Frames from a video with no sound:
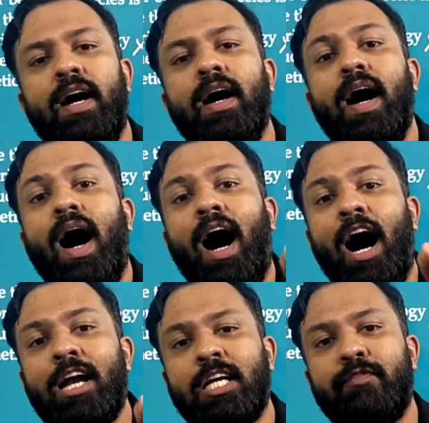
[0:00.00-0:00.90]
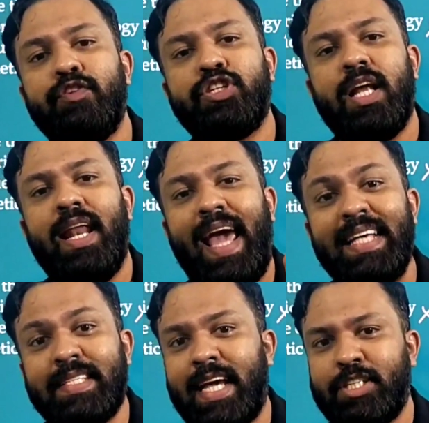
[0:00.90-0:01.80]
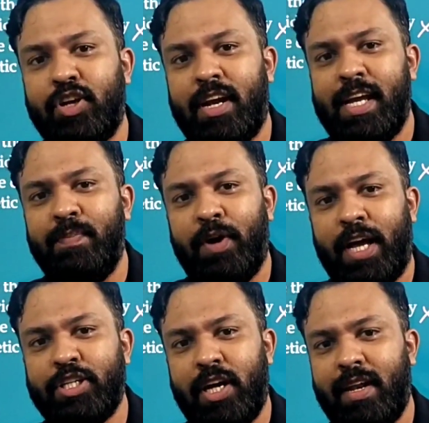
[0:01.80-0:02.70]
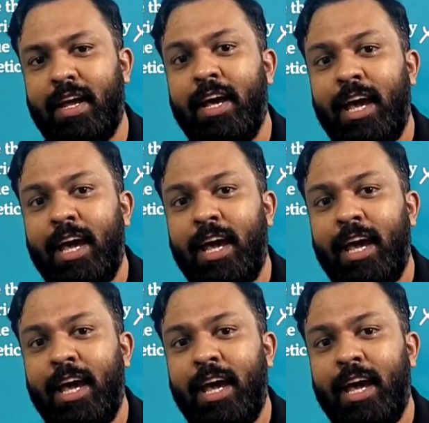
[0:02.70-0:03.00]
artificial asexual reproduction,